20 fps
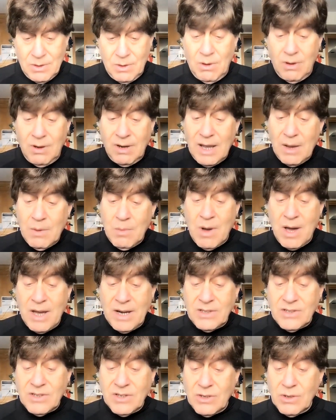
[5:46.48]
All I
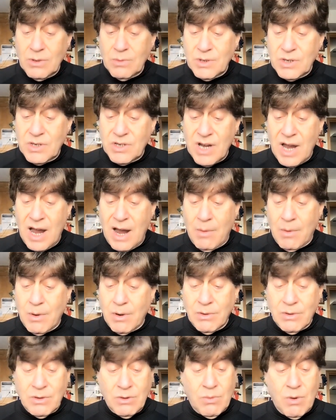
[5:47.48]
wanted to do was
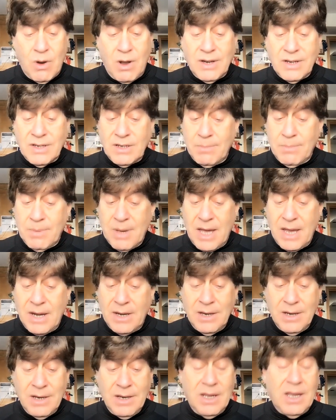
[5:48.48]
shower, crawl into
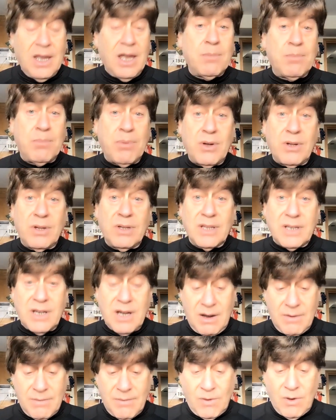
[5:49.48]
bed, and pull the
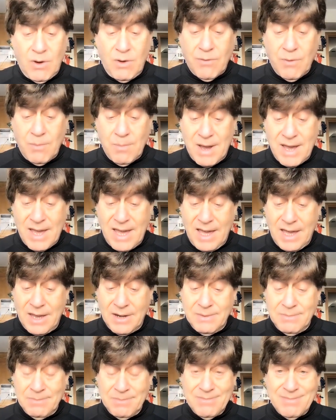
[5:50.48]
cover over my
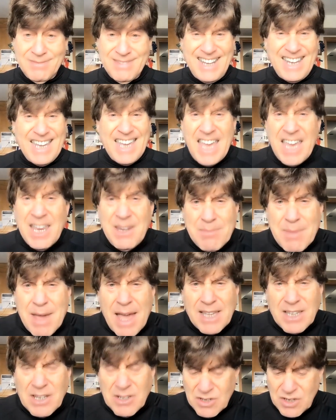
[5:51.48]
head. I hate
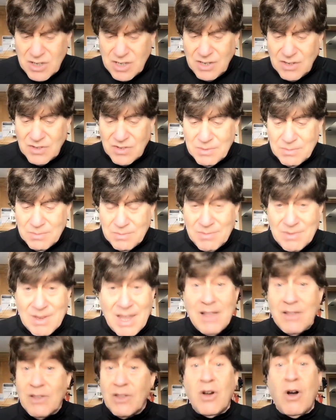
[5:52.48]
mac and cheese.
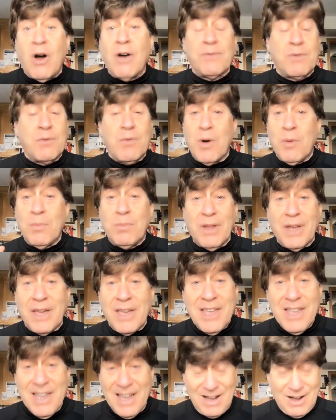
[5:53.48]
Off the role
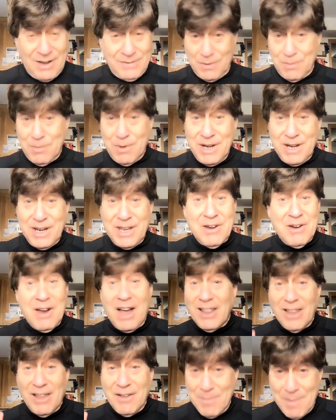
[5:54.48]
play, off the reading here.
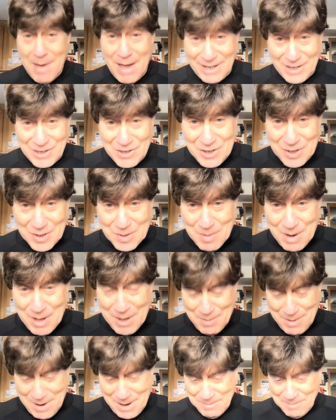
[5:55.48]
I love mac and cheese, by
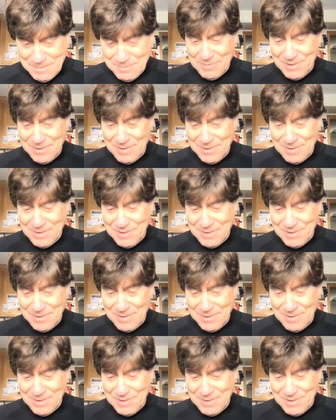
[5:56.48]
the way.